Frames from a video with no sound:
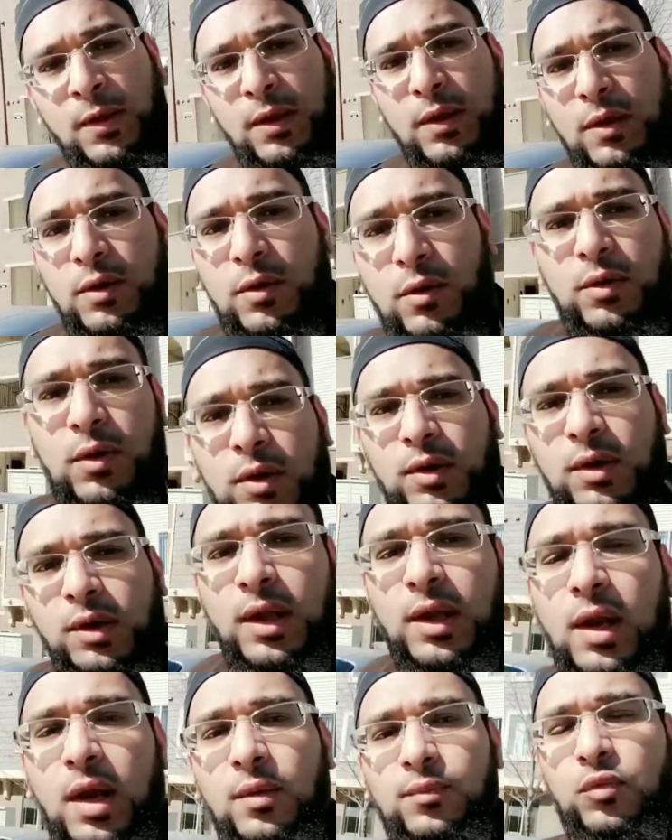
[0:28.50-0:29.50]
You know,
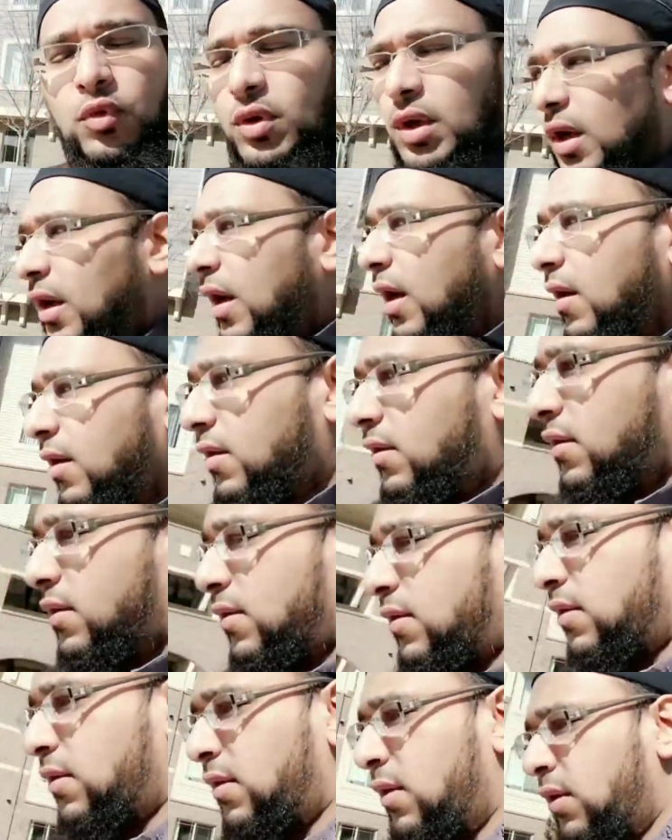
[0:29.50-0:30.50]
alhamdulillah.
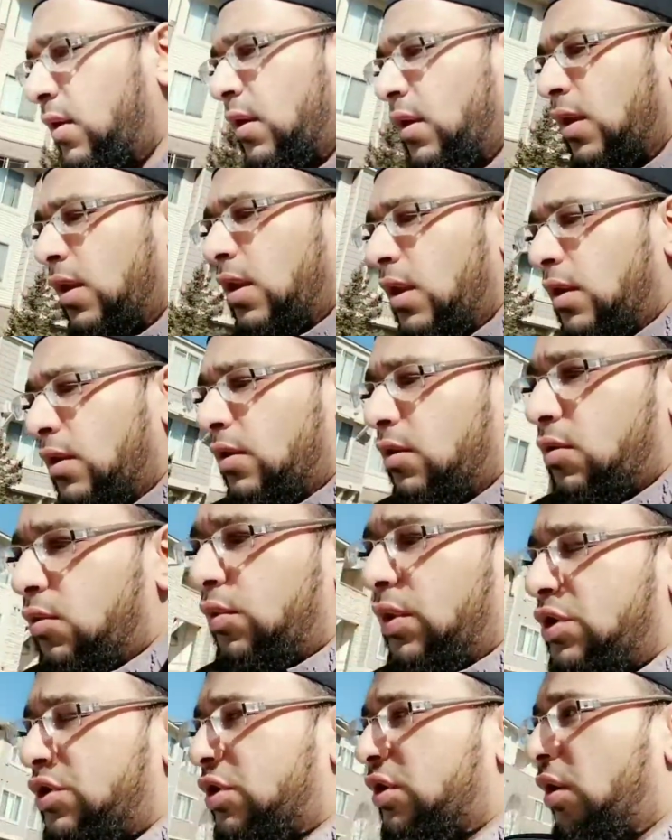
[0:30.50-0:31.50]
You know,
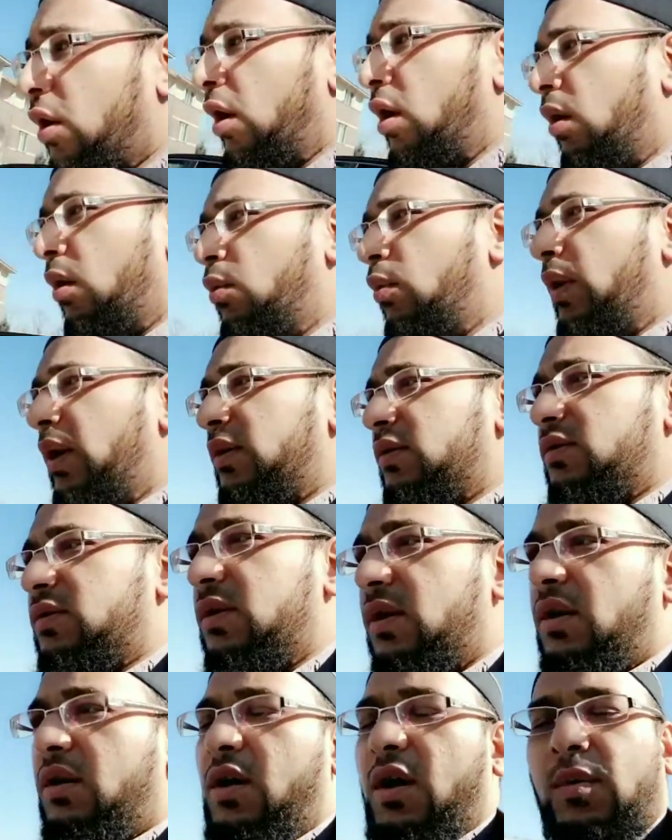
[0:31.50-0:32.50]
we should always
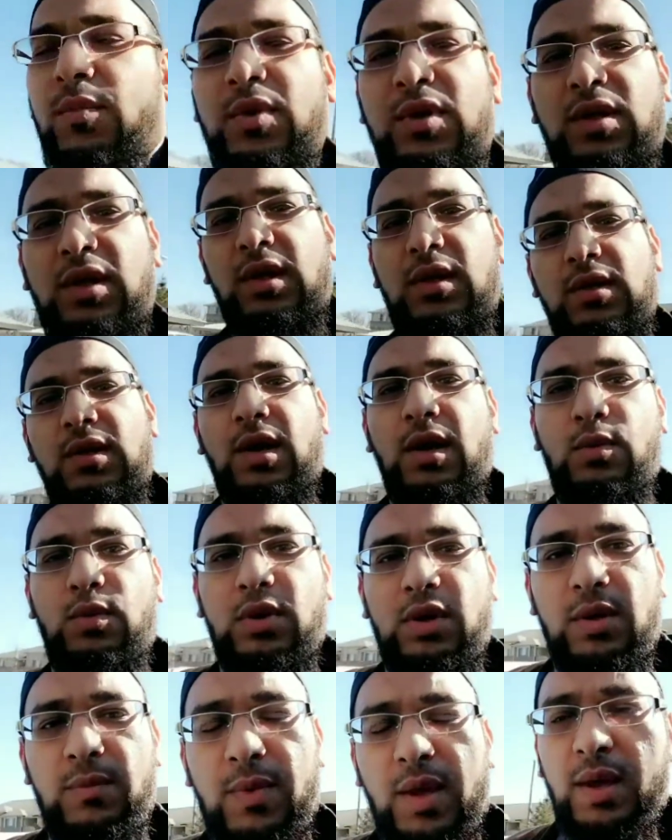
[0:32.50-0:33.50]
accommodate our
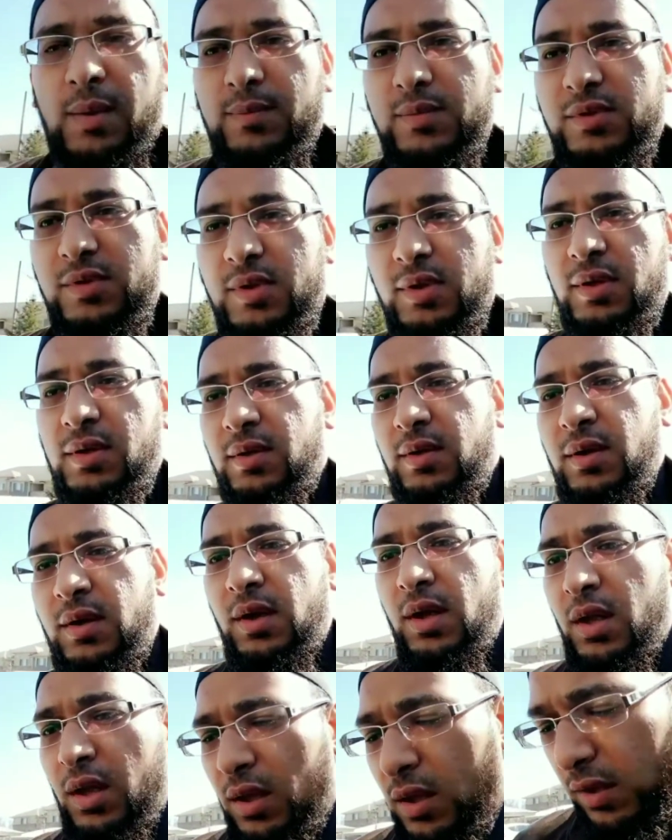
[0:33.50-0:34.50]
imams
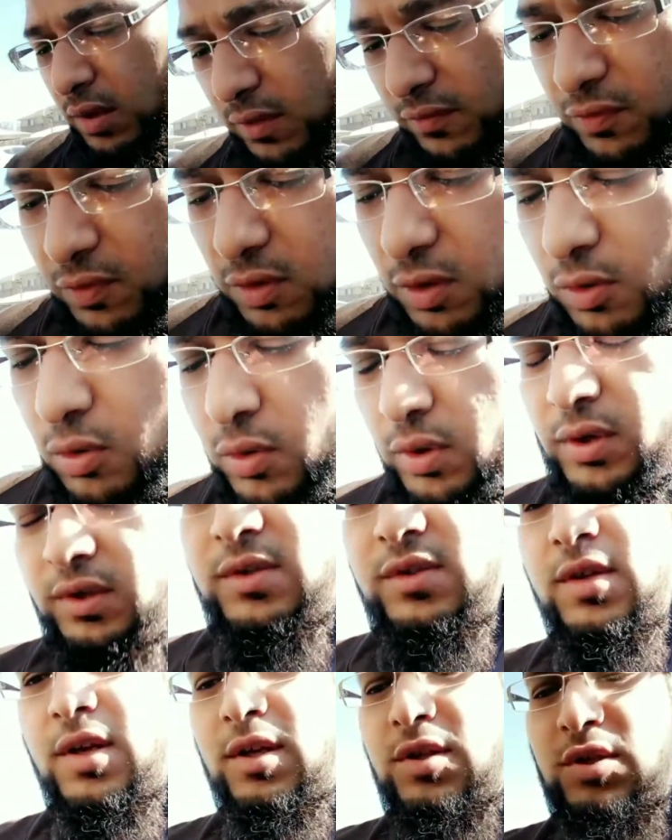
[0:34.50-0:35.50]
for going
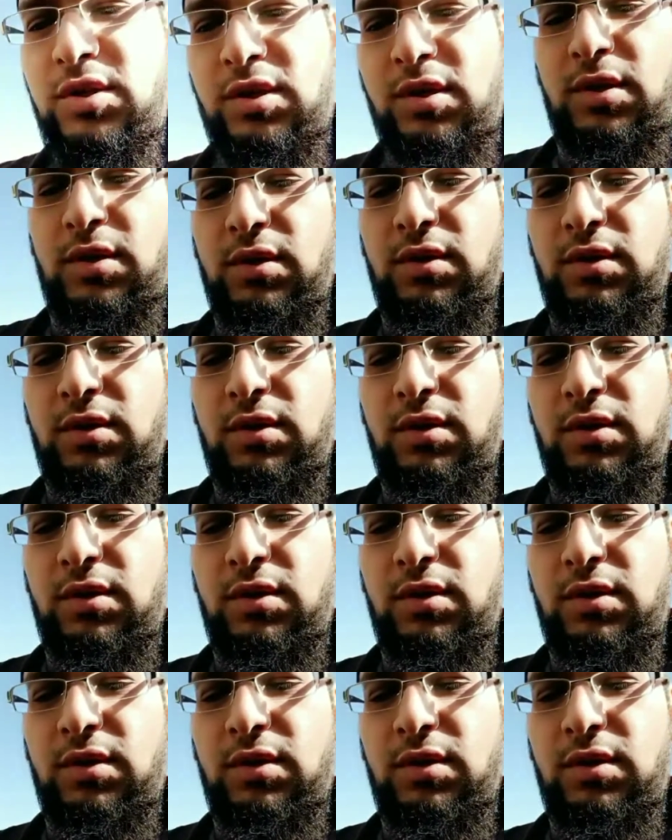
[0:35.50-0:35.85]
to such